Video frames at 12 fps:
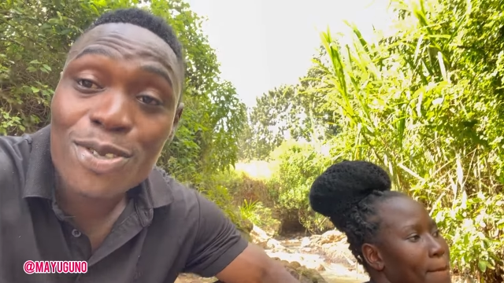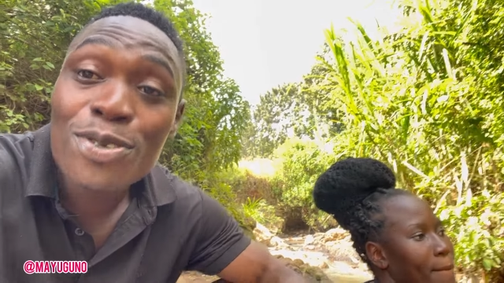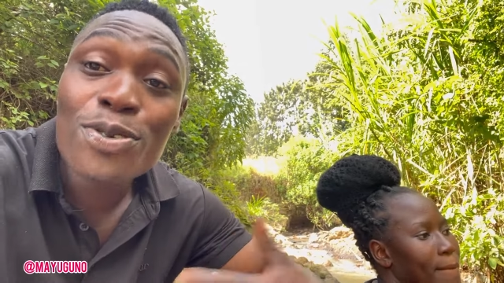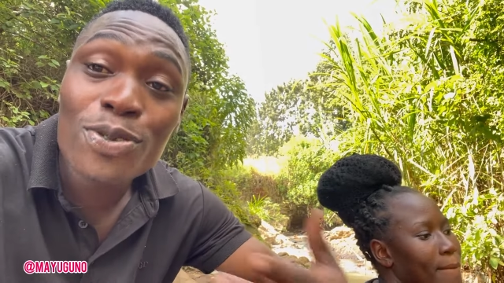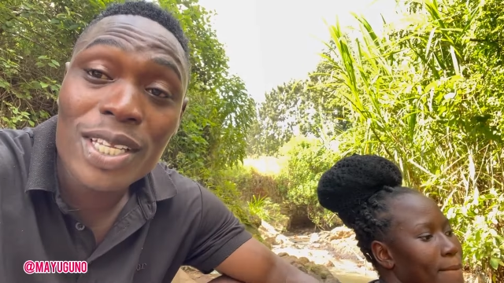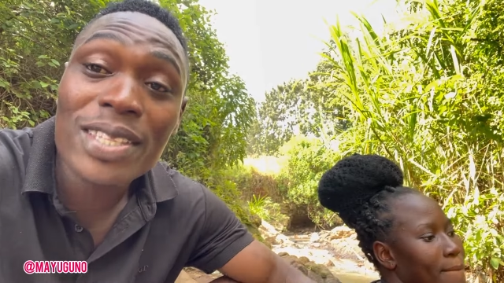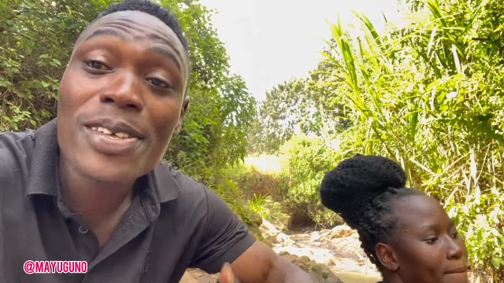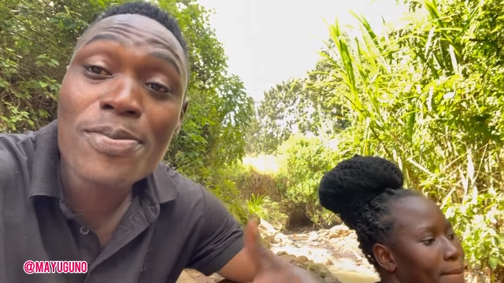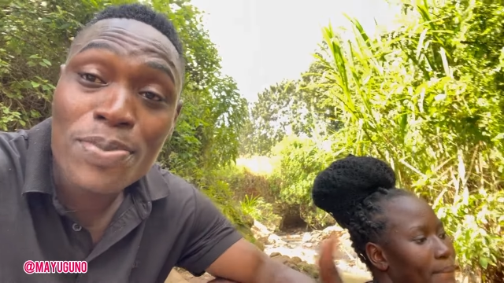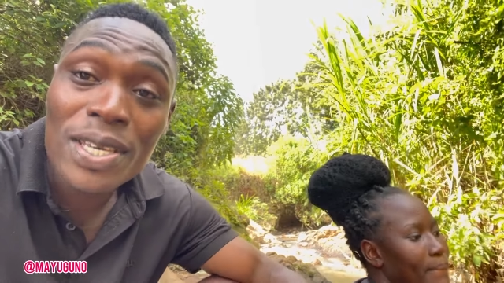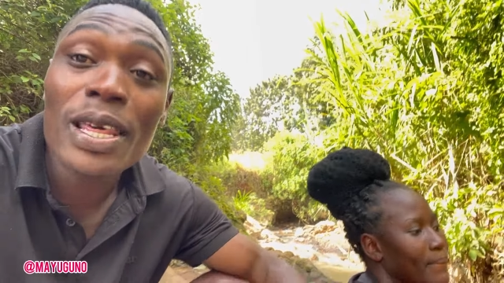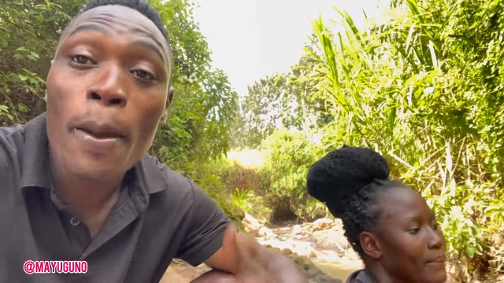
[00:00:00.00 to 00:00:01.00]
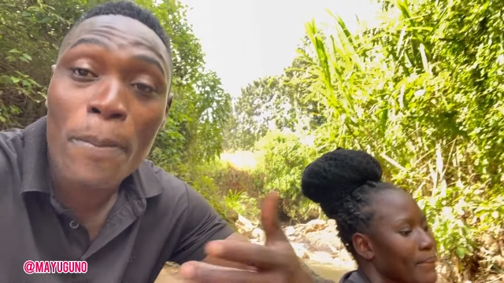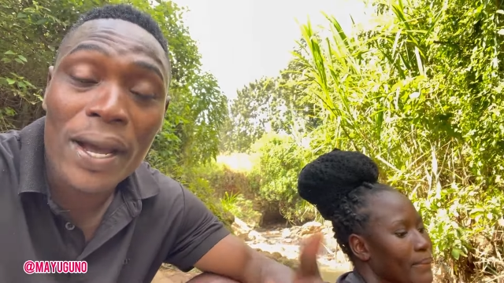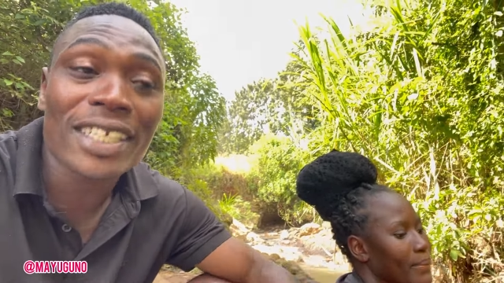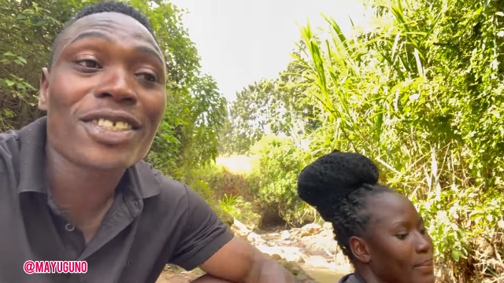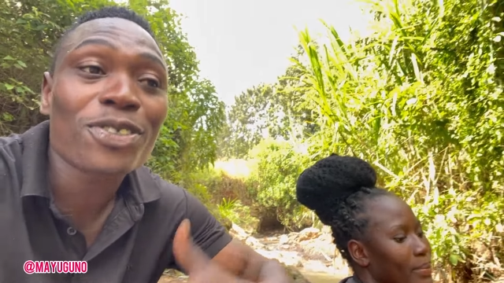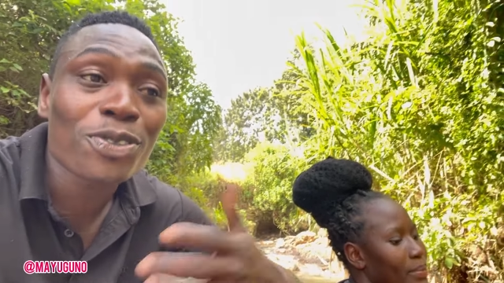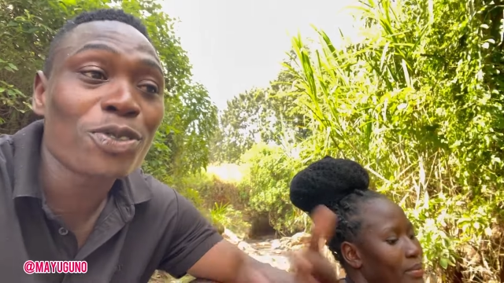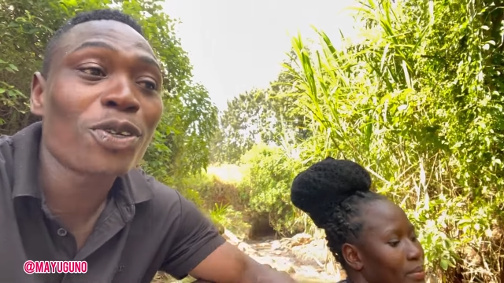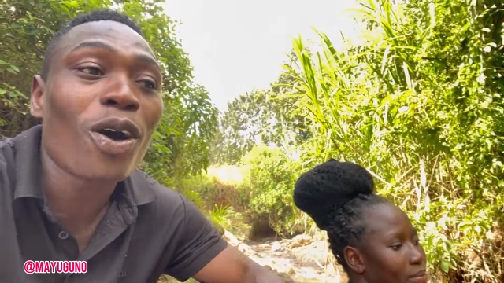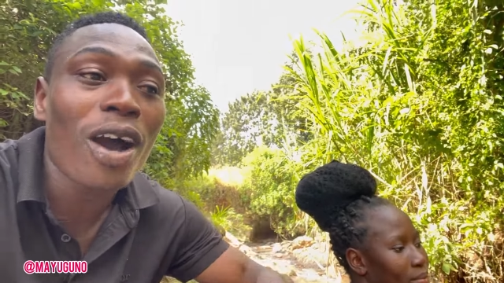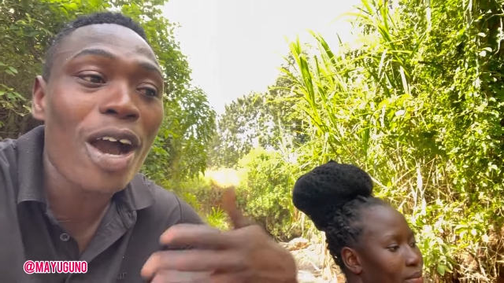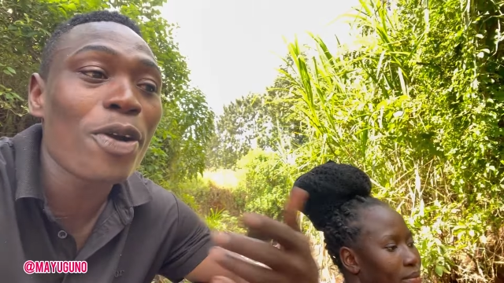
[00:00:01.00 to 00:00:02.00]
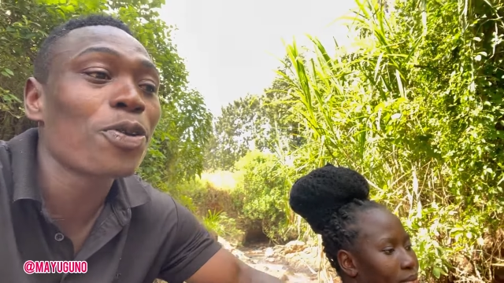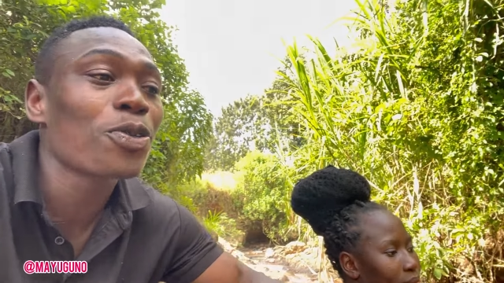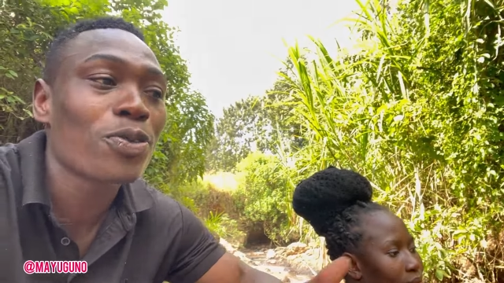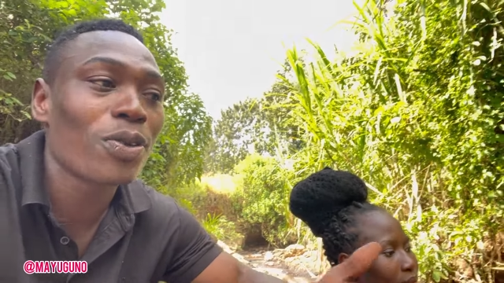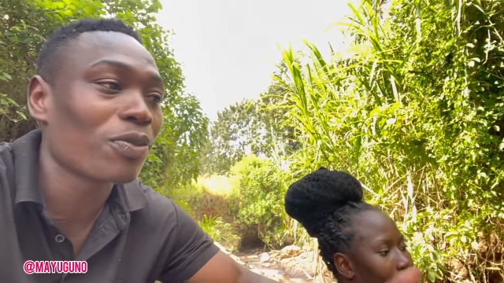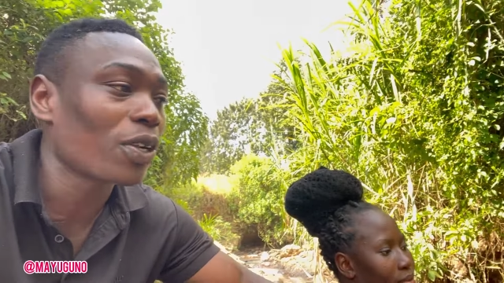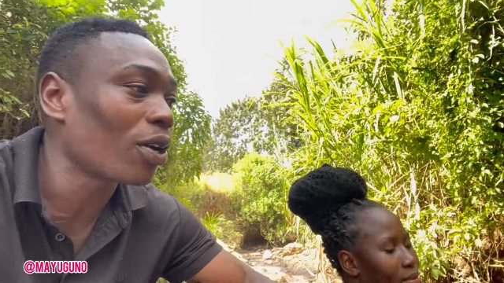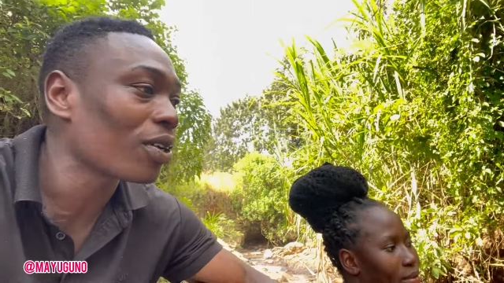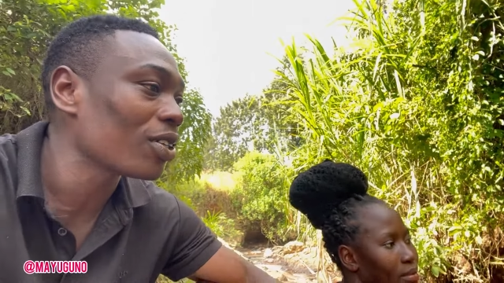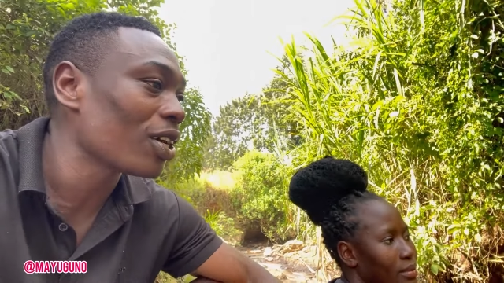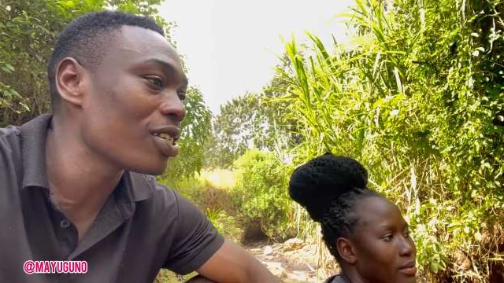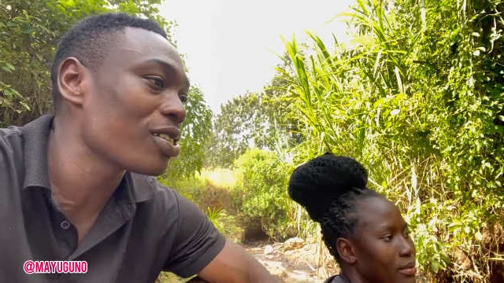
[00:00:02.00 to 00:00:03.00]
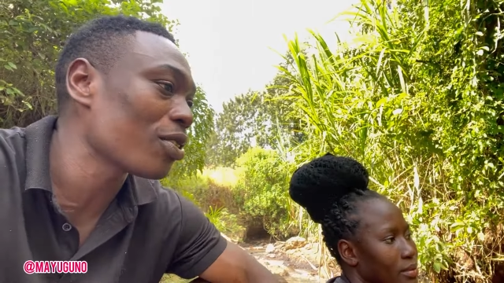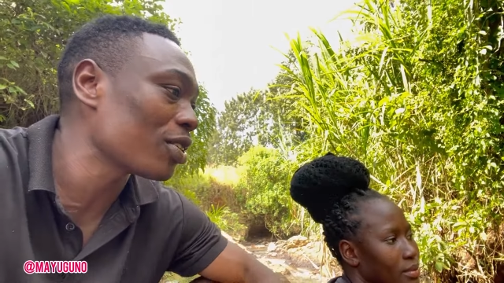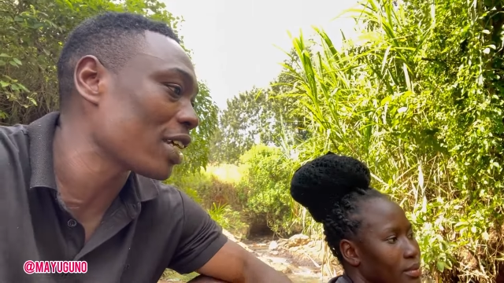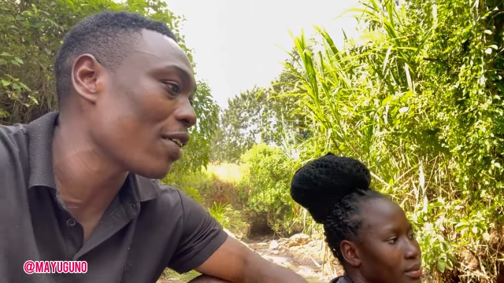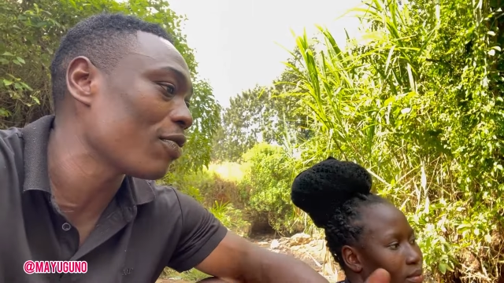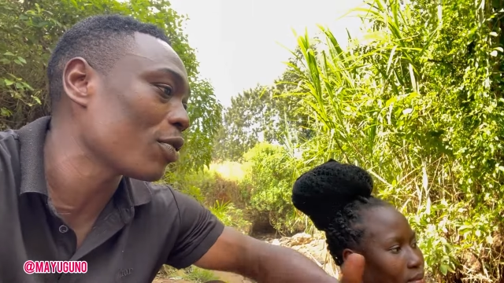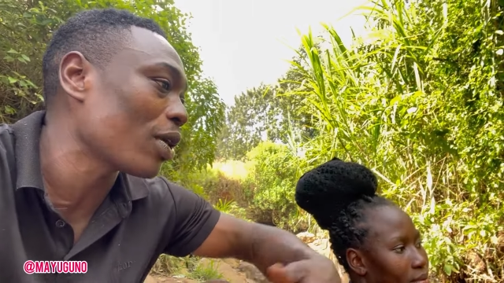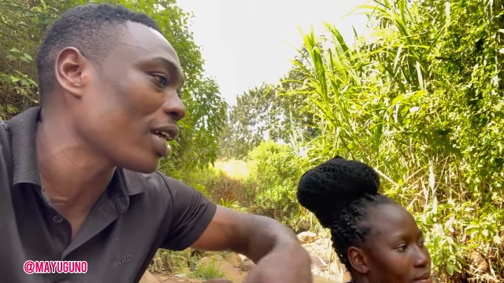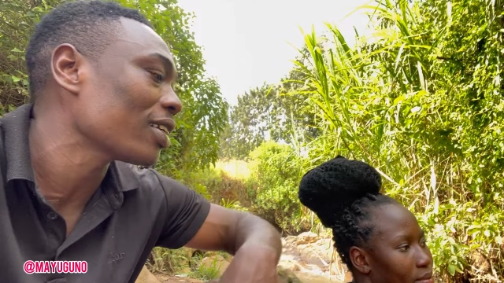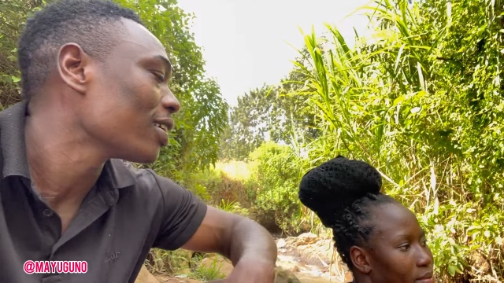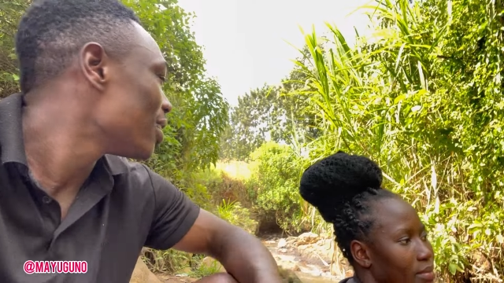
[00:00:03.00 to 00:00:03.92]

Speaker 1: you will be the part to know how you swim. No, it's not everyone.